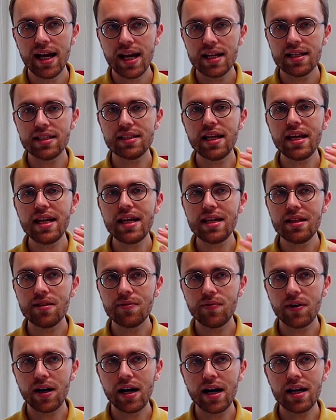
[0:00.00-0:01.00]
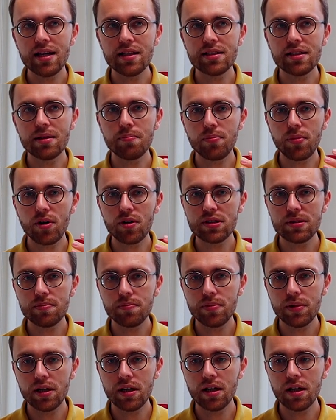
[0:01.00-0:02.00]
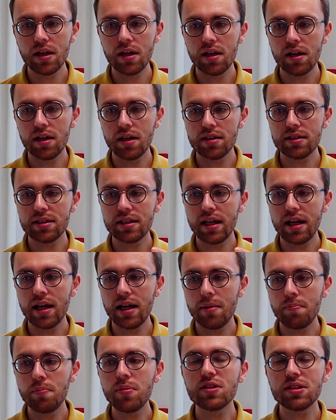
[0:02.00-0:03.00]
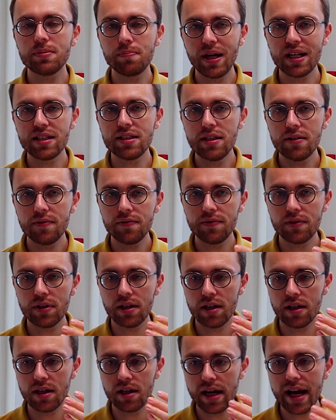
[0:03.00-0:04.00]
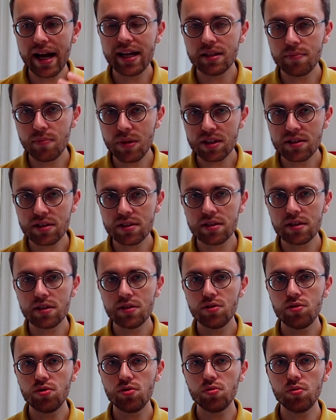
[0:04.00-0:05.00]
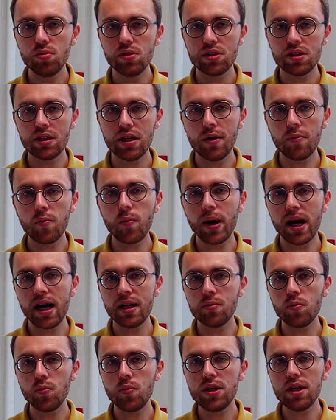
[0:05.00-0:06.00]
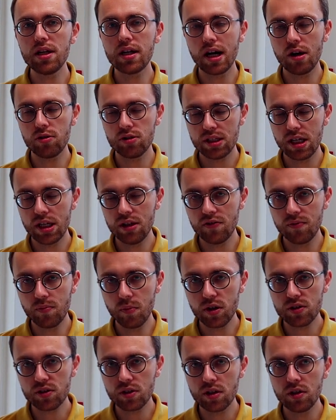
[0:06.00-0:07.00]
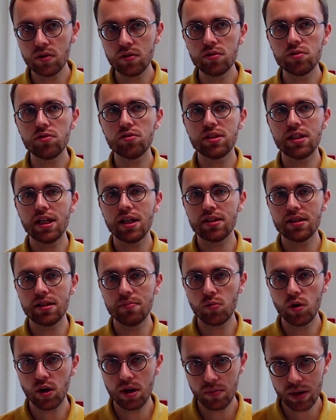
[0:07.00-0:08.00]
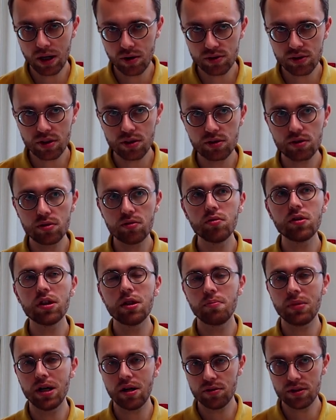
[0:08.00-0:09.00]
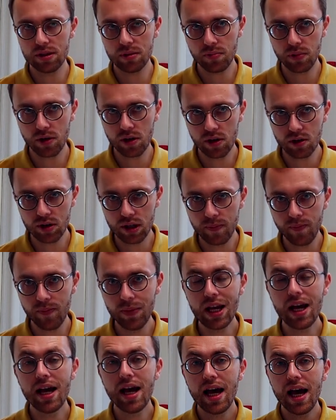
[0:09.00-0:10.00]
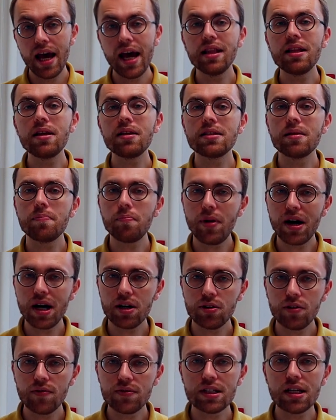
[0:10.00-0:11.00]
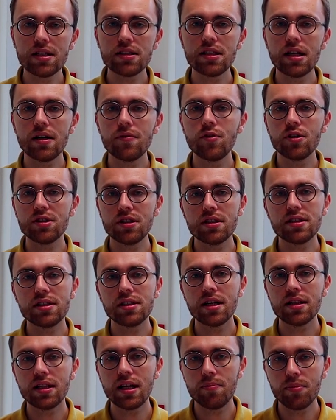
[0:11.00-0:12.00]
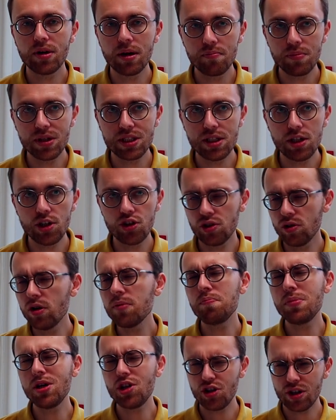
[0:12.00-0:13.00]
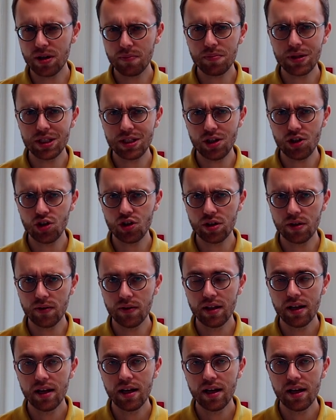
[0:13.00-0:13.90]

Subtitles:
They invite the prospective admits to the 1 week outside of Moscow to tell them more about the school, about the program. And as a part of that, there was a startup competition, a pitch competition.